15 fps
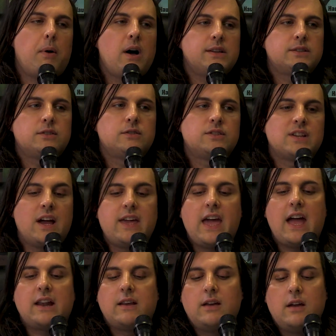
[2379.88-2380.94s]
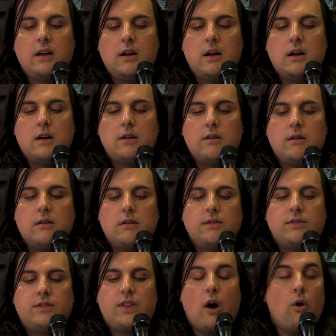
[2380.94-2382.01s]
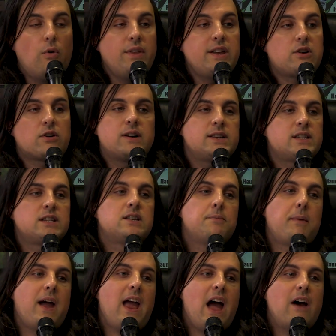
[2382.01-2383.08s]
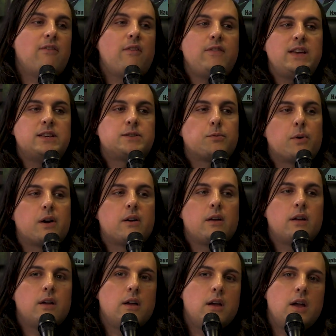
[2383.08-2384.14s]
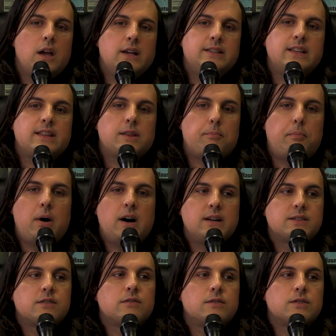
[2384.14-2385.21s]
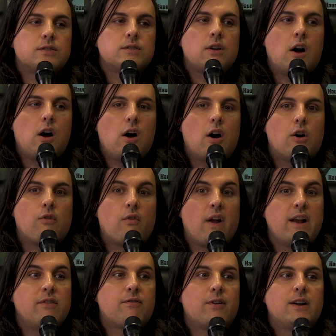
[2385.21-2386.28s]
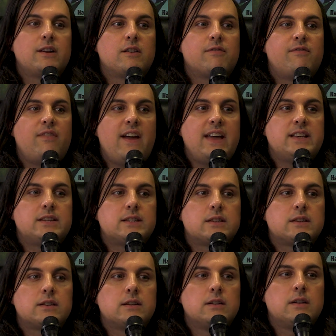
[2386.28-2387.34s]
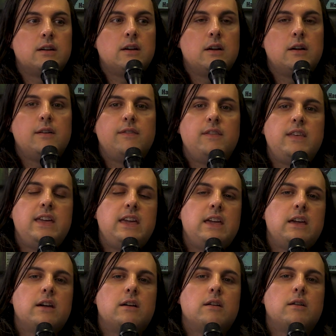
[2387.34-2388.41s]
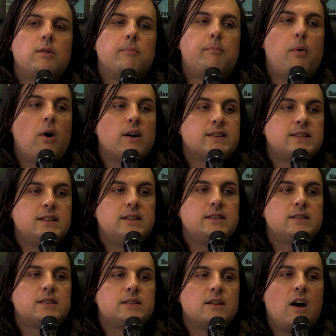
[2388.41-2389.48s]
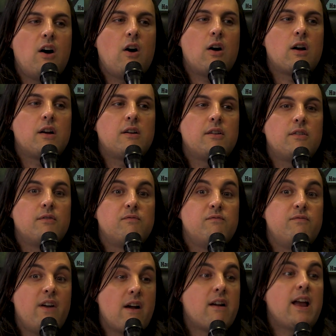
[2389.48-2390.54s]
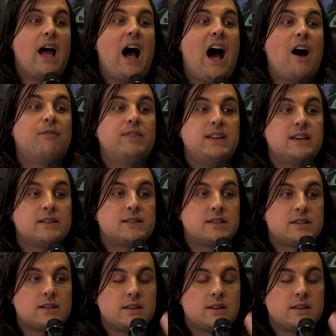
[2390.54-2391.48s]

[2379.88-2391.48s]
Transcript: puzzles again. The only criticism I have of Eastward is that the puzzles are right in front of your face. The bosses are very obvious.